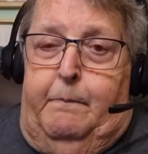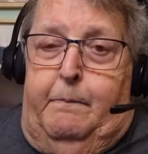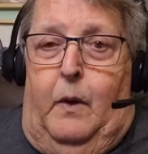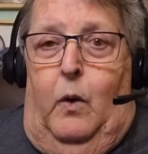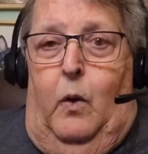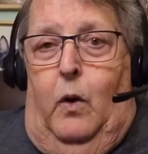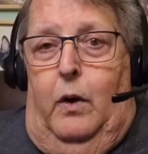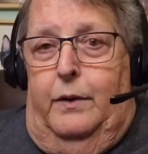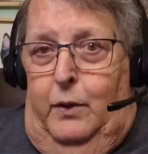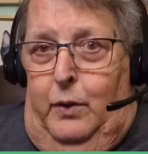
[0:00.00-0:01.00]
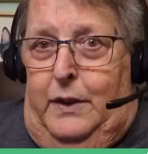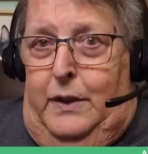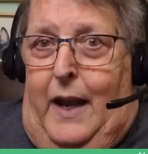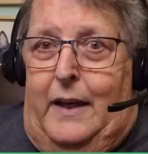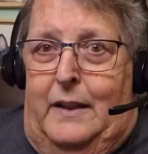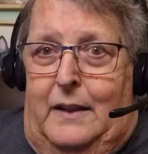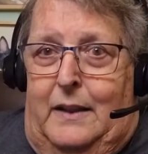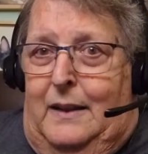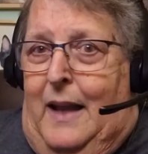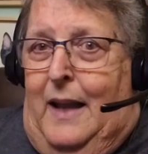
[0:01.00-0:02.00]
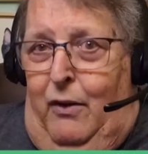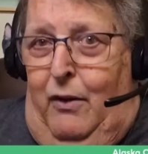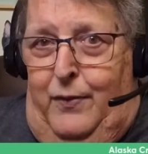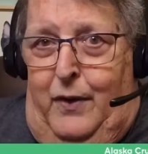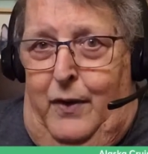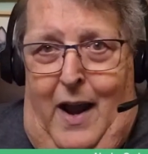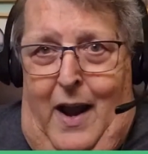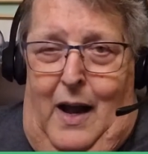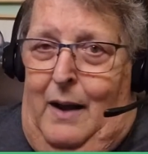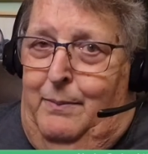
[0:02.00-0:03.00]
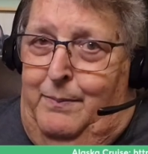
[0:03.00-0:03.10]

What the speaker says: Or do we take it down for now? I